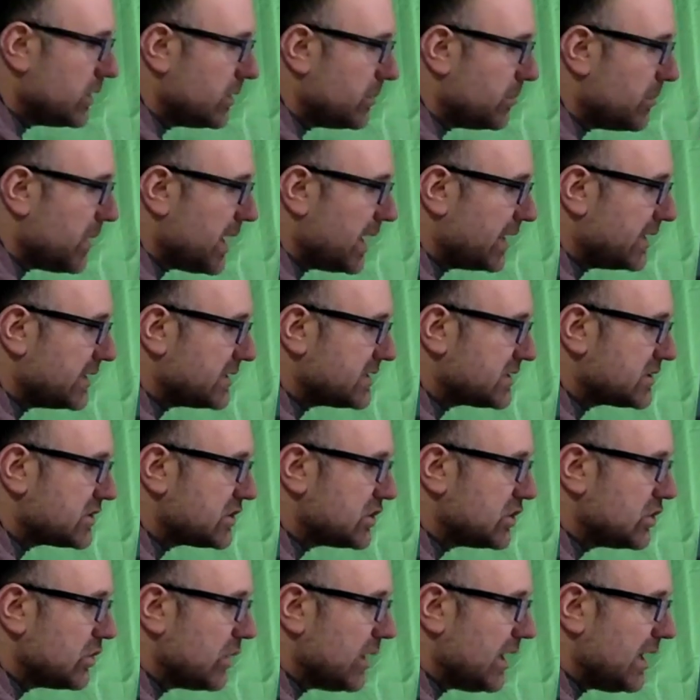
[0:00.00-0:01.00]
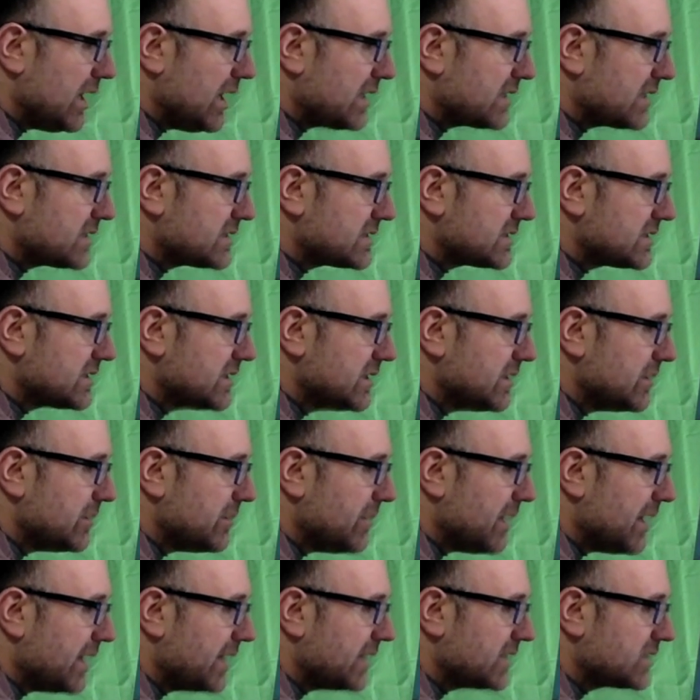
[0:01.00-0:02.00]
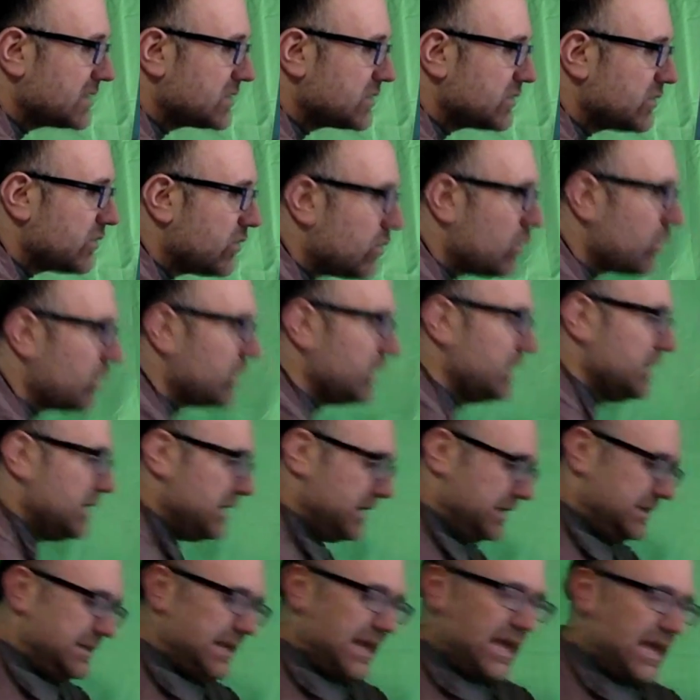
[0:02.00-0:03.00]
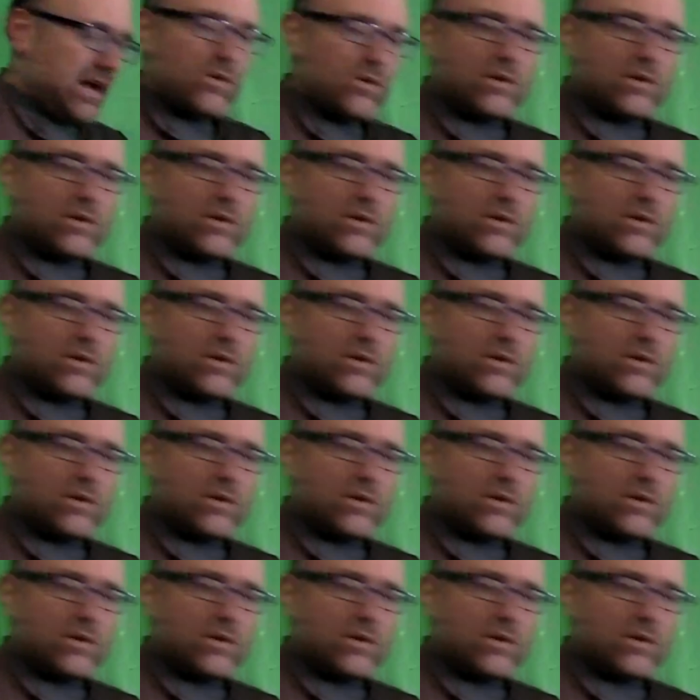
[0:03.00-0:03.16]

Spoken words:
minus 2x minus 4. Now